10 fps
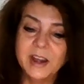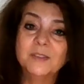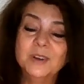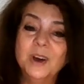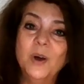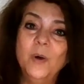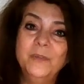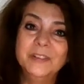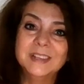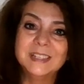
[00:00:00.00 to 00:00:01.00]
I will
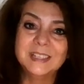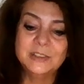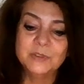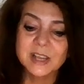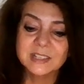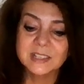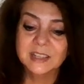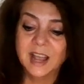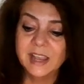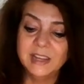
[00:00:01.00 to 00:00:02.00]
hopefully see you guys
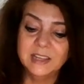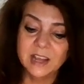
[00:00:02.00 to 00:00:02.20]
tonight,